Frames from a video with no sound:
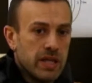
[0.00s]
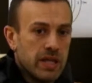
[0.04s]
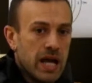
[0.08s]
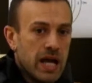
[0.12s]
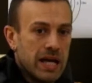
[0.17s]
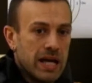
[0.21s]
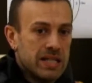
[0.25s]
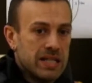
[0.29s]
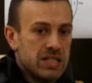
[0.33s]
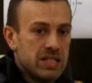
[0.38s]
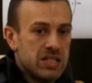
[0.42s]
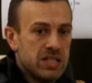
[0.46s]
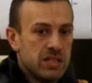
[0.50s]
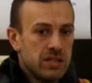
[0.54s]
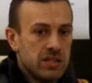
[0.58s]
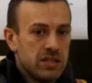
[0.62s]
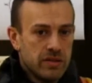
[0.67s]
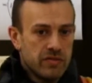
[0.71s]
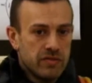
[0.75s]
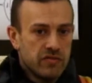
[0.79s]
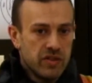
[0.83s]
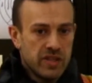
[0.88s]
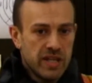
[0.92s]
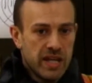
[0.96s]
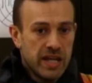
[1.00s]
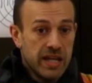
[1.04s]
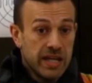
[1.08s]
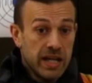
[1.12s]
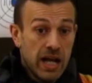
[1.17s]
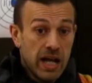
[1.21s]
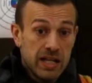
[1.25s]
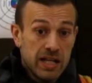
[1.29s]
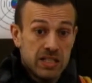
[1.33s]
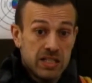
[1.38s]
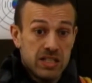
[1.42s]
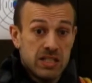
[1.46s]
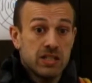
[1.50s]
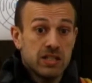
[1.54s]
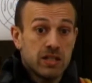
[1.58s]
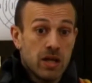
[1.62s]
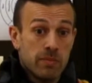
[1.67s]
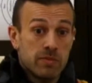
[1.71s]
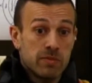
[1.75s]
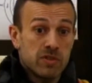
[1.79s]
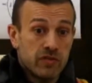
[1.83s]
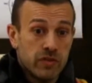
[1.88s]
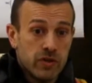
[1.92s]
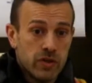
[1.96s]
the idea for the egg. Idea
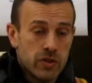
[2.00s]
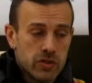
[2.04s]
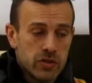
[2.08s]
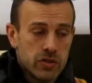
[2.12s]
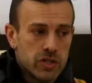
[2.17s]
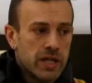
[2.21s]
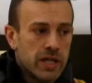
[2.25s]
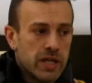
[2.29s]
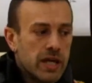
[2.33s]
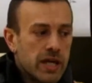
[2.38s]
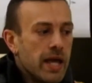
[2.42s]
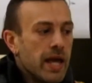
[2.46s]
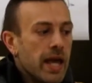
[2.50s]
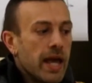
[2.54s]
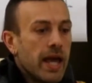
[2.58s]
comes first.